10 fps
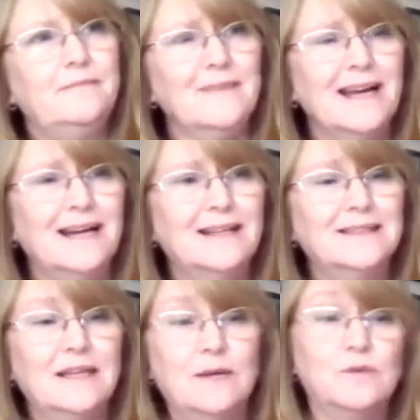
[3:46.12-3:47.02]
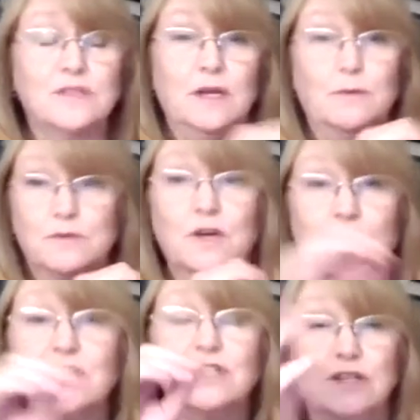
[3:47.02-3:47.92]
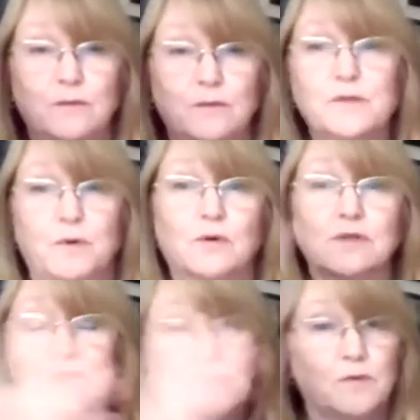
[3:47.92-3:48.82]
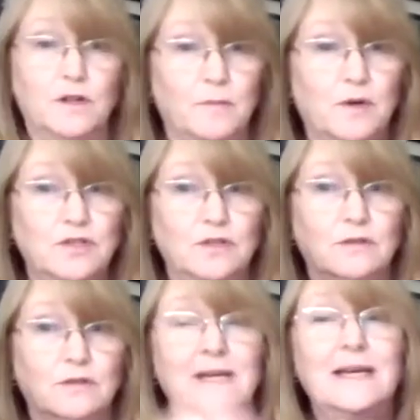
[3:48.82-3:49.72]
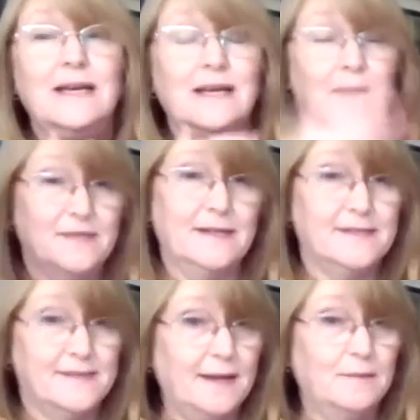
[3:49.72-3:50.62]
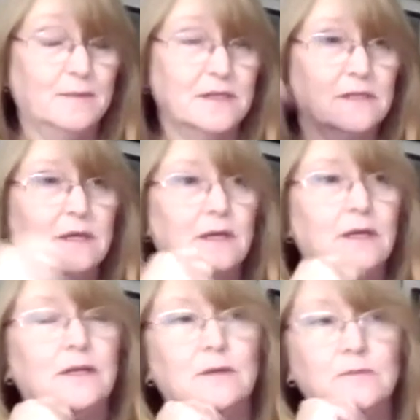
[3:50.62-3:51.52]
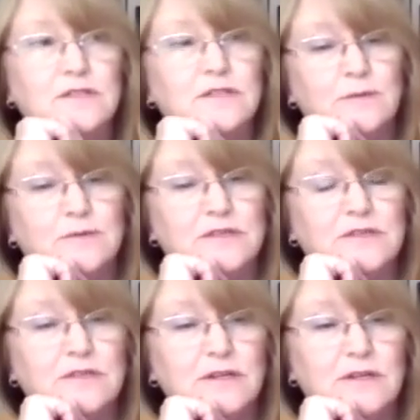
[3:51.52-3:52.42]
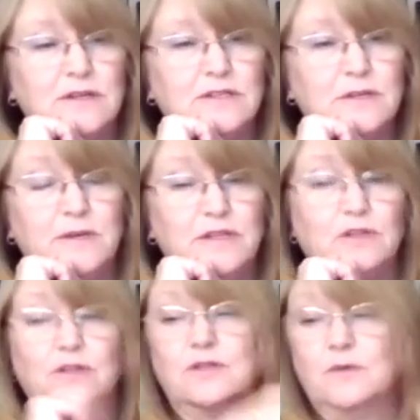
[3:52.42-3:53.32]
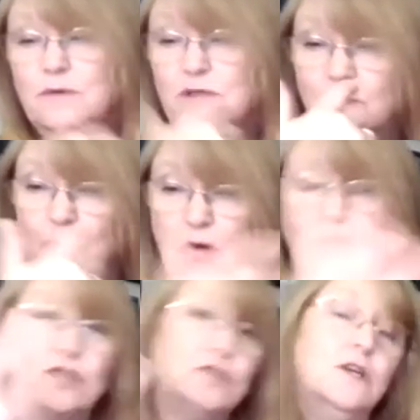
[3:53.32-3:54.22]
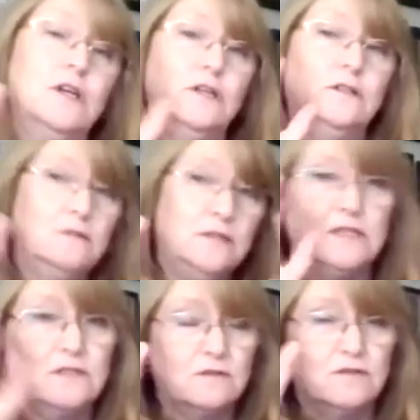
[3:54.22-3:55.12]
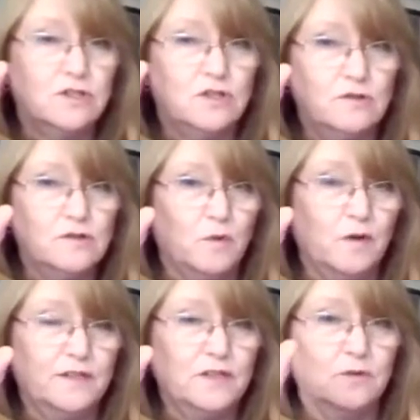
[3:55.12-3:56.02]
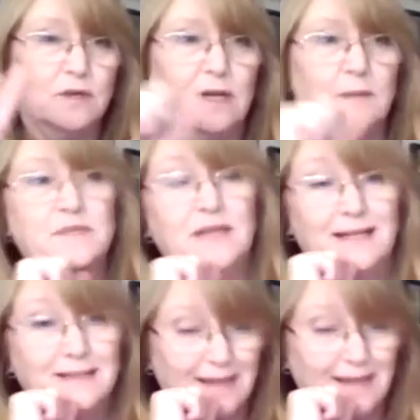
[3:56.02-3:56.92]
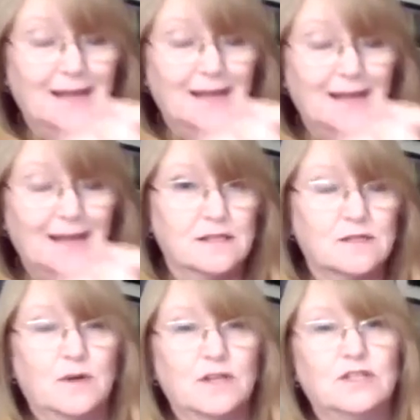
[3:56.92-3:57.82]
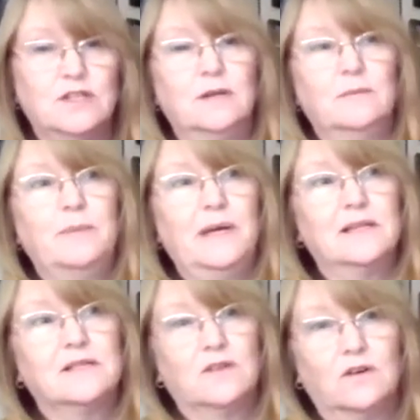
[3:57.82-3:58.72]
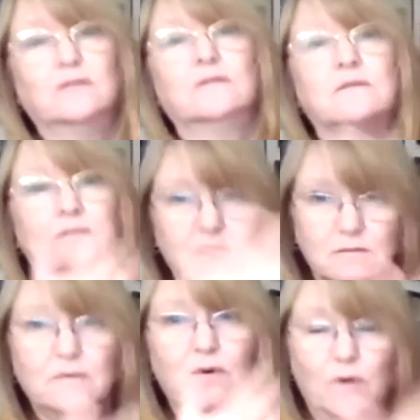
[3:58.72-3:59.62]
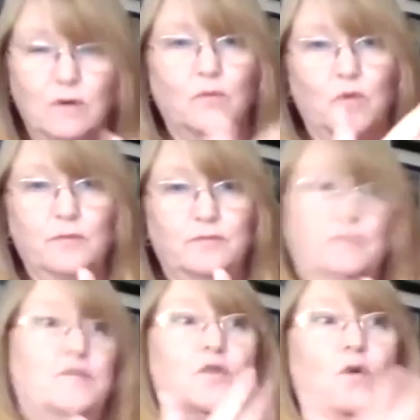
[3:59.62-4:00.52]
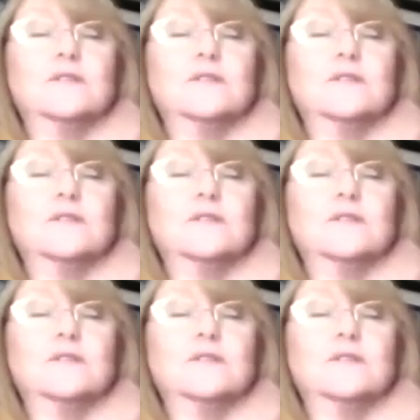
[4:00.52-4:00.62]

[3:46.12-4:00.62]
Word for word: and it was it was a question that was posed as one of the modules it was an assignment that was that was to to be done so it was to watch these two small video clips and answer this question based on what thoughts